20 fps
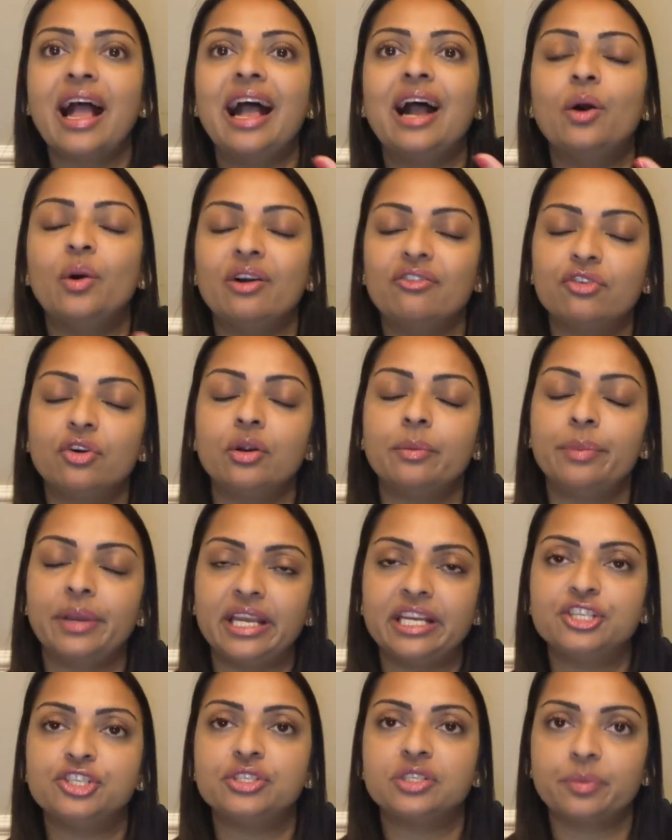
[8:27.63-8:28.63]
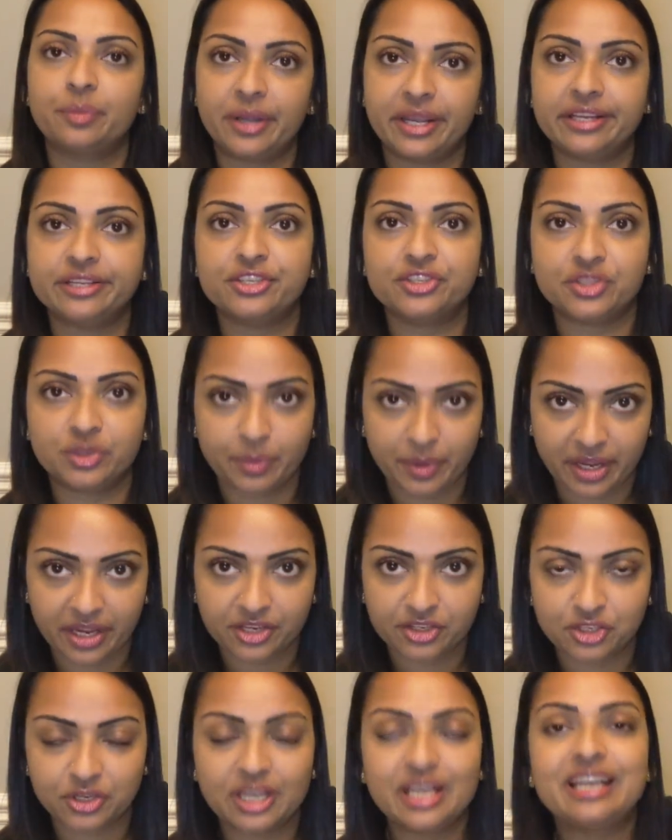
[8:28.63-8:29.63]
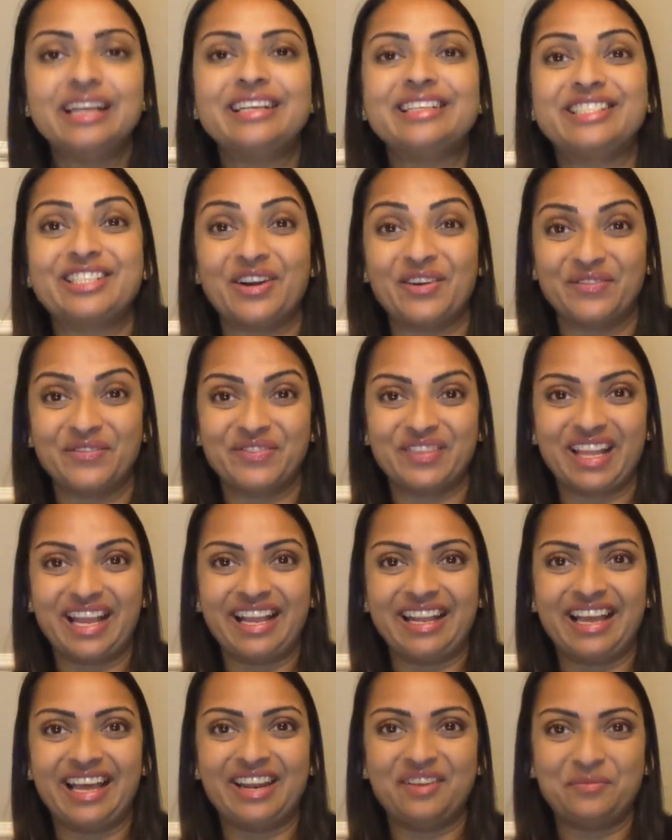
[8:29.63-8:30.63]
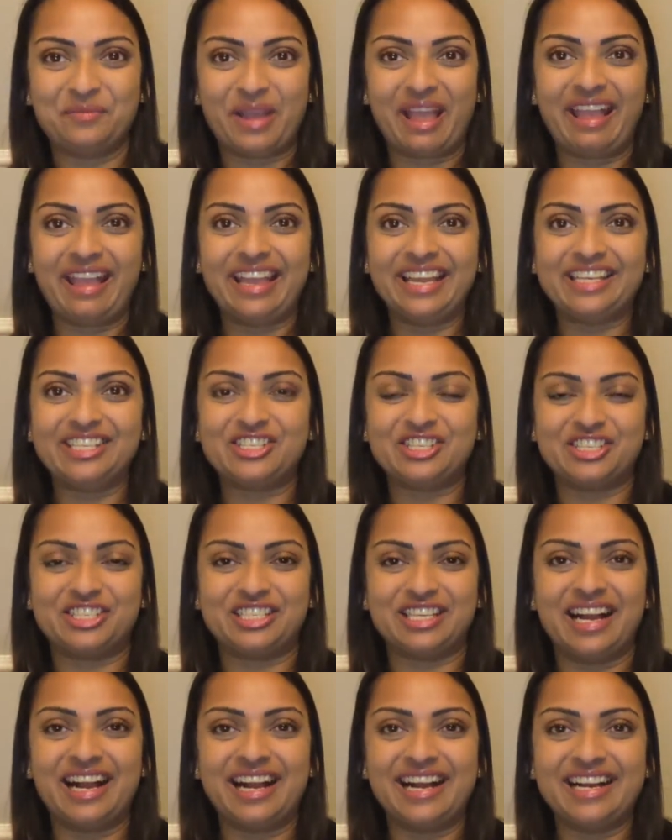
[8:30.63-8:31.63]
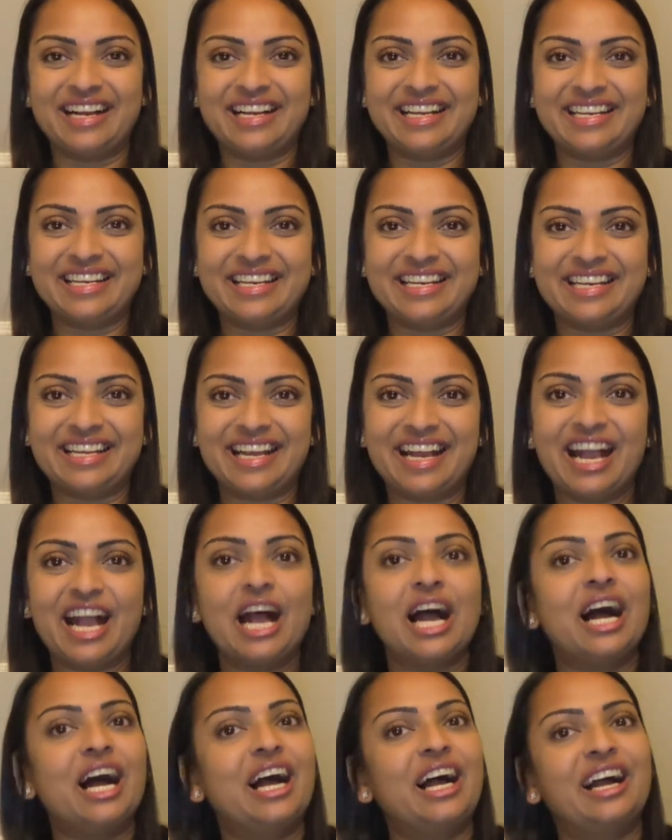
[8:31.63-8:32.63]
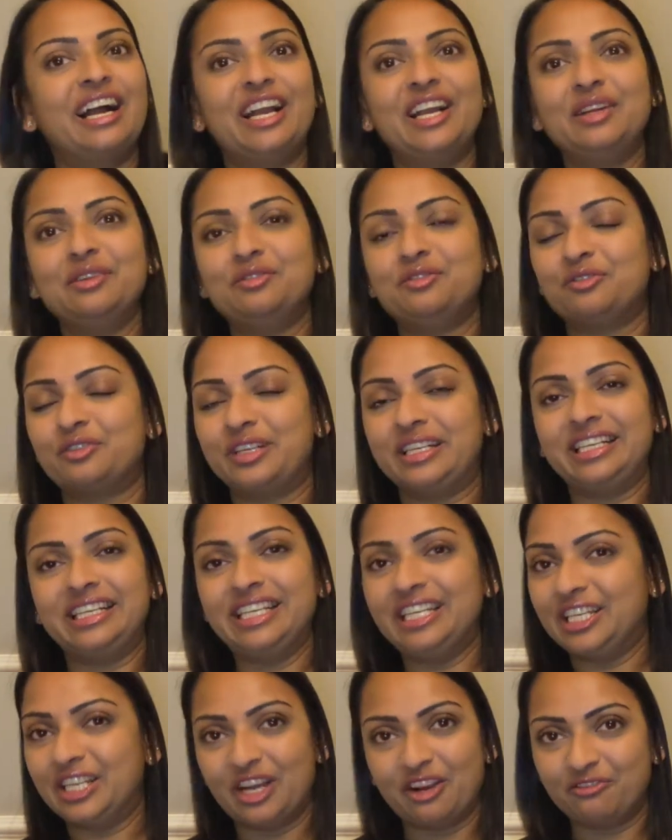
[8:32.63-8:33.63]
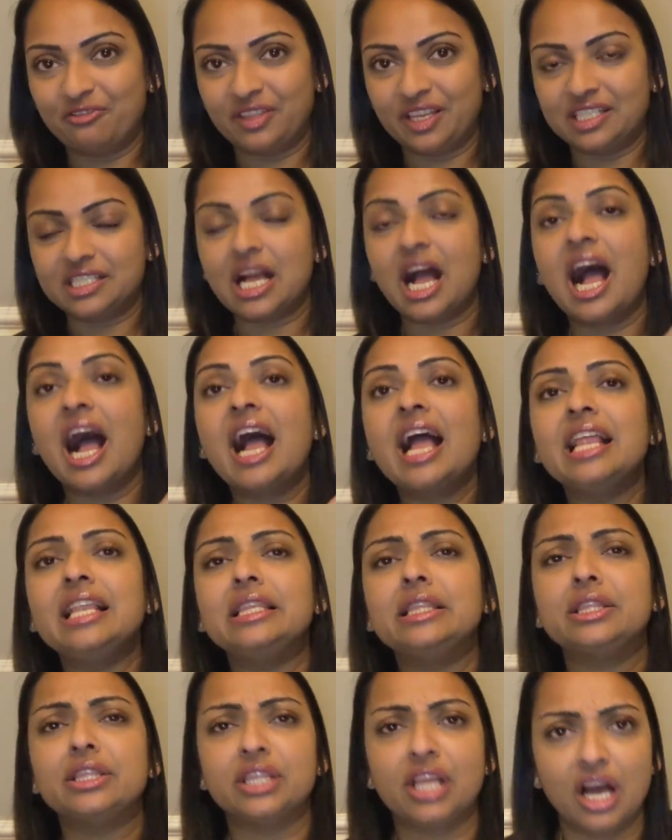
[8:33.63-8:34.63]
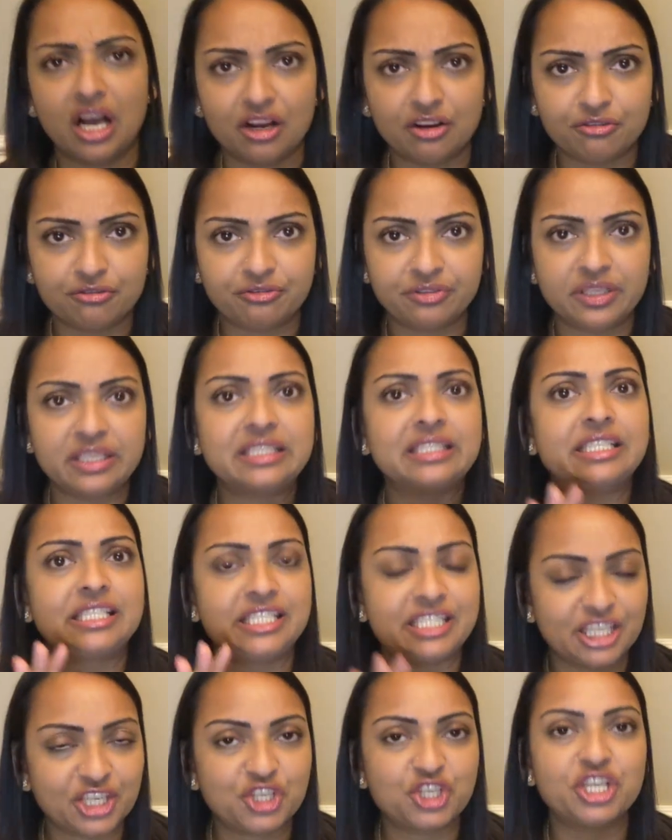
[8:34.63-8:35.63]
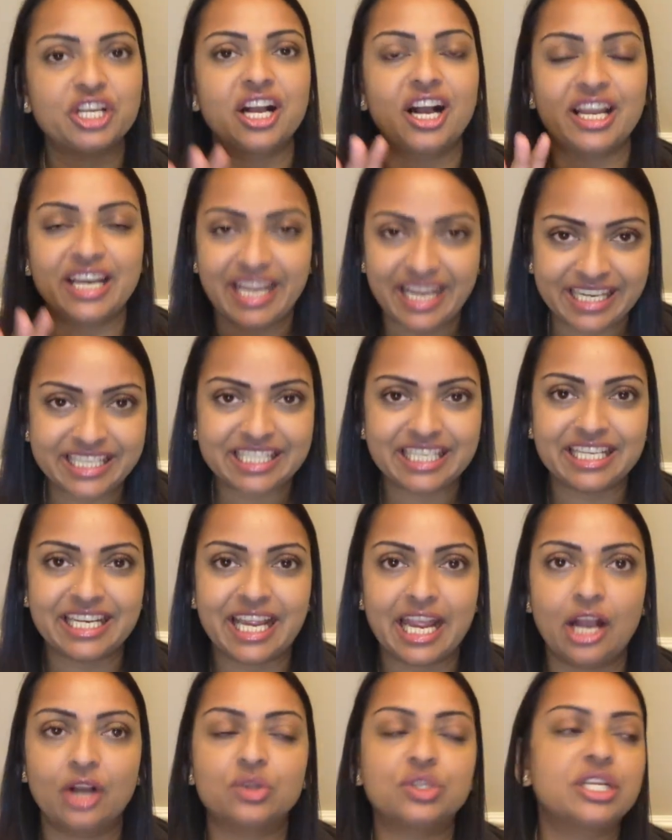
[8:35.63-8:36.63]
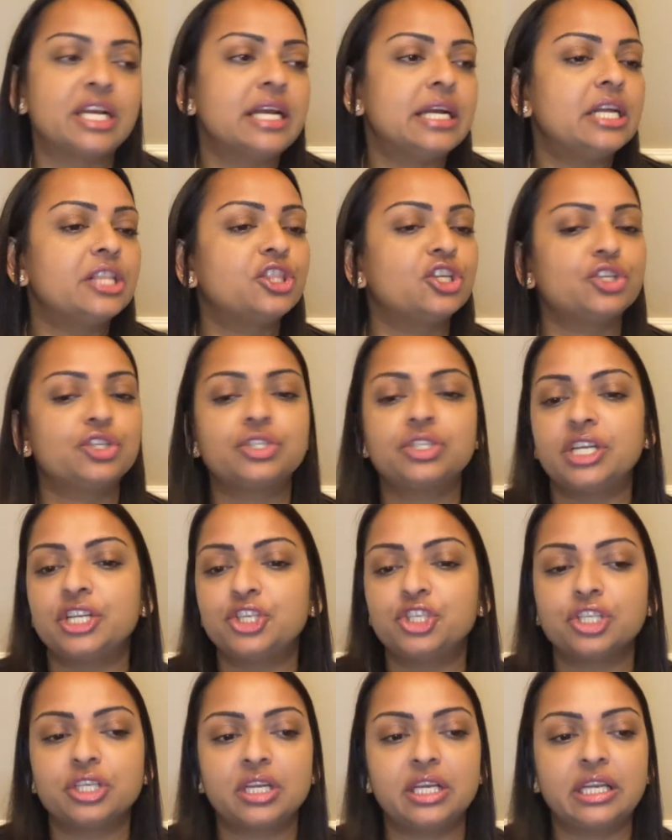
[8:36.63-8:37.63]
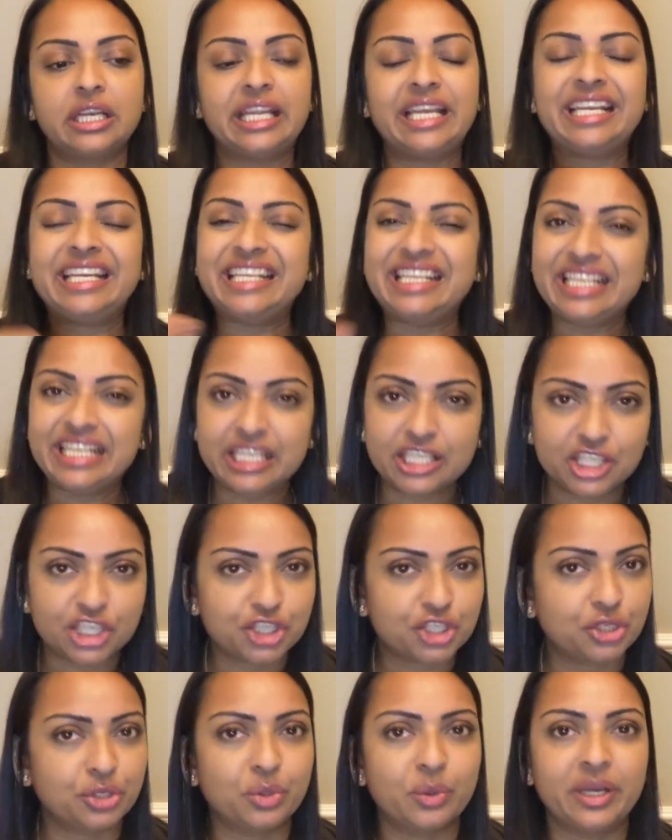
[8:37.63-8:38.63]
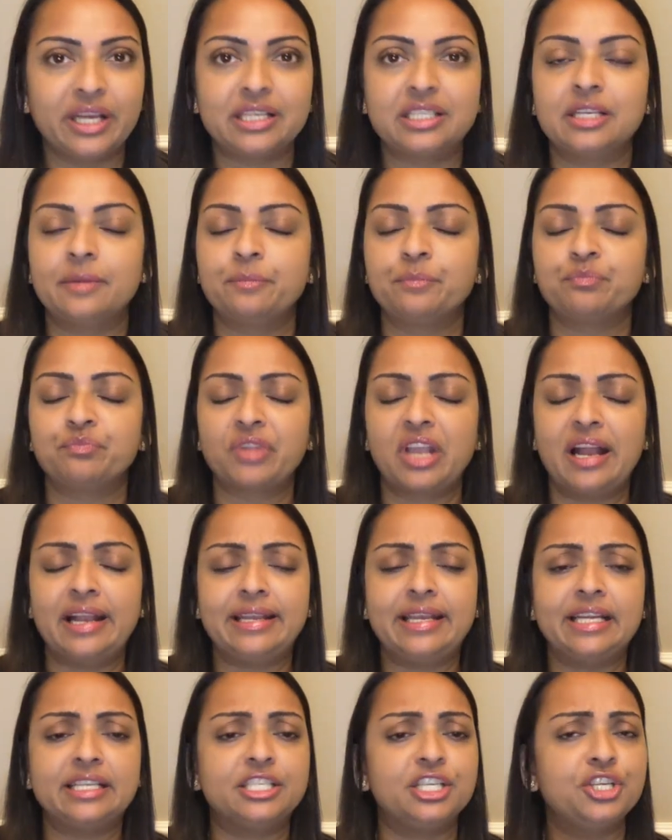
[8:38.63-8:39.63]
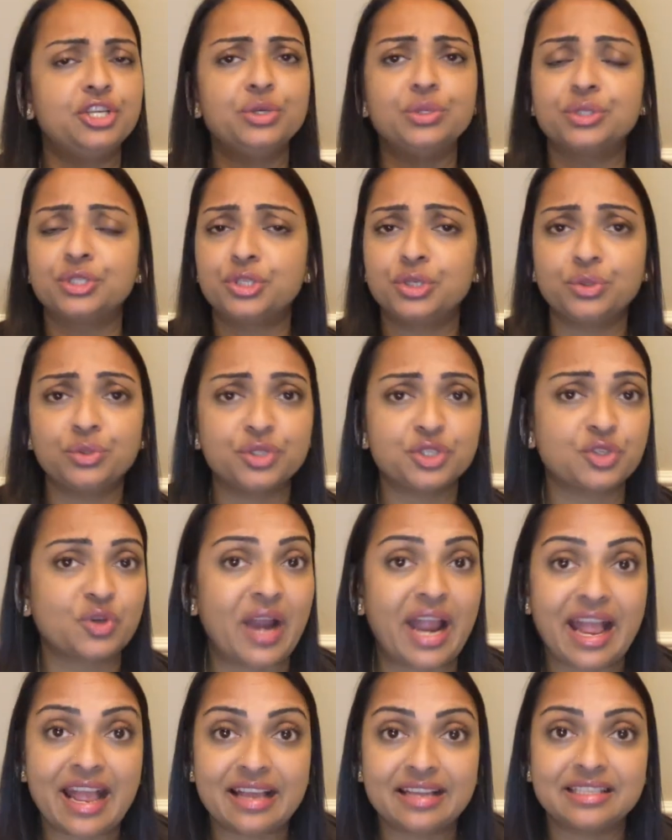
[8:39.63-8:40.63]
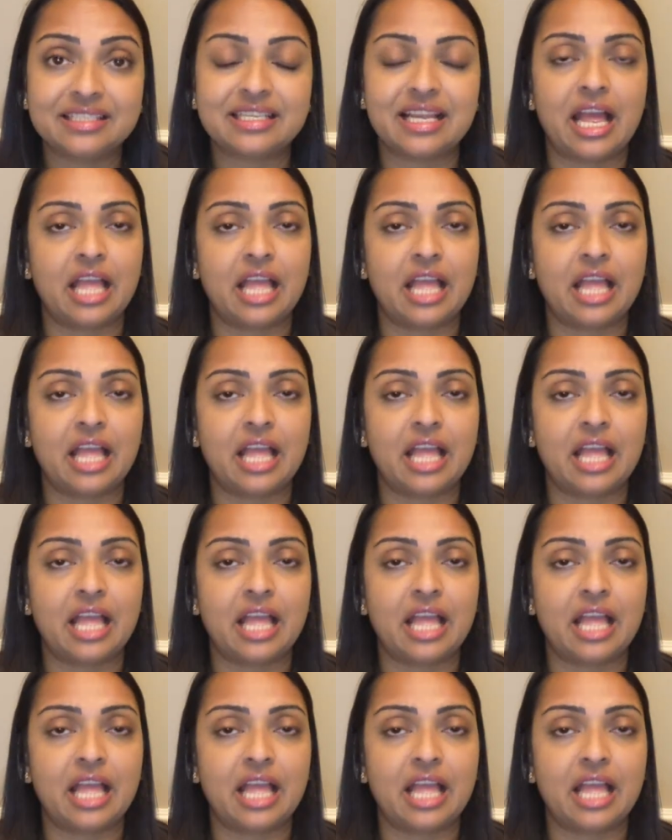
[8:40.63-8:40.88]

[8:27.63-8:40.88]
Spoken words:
However, a page is a page is a page. So I got a page done. I really love this. I love stitching on 18 count. There's such an ease to it. I get to use 2 strands.